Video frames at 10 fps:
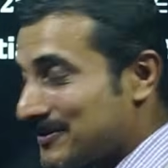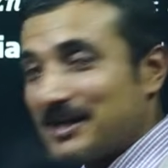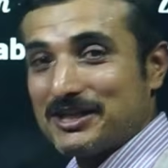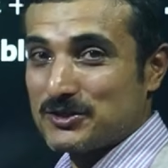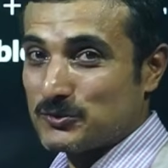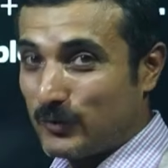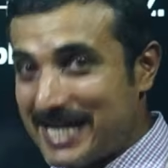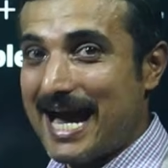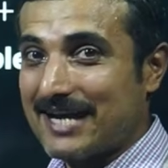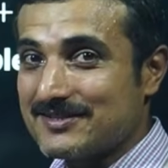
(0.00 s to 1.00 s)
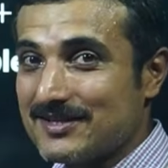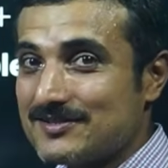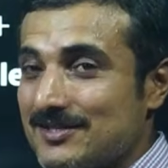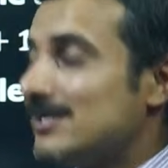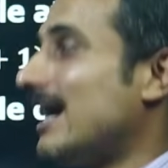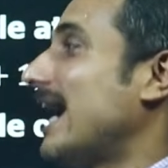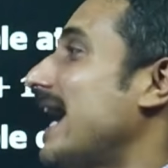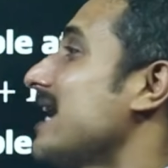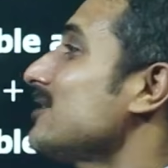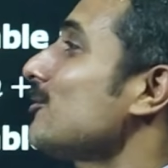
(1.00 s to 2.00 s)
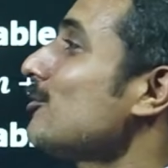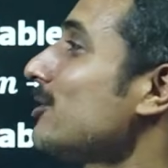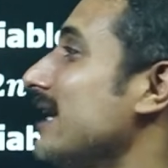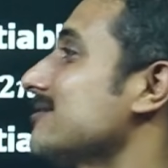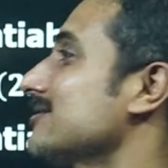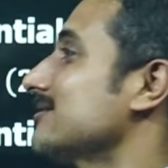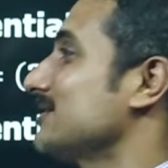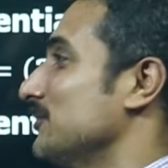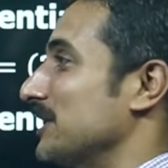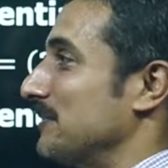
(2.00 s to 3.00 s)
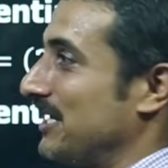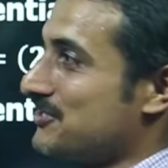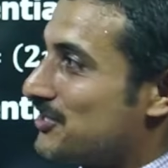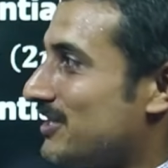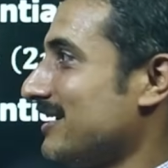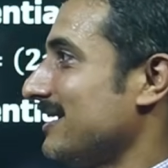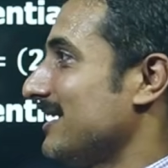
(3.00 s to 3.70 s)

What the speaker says: that is y-axis, and you look at your image.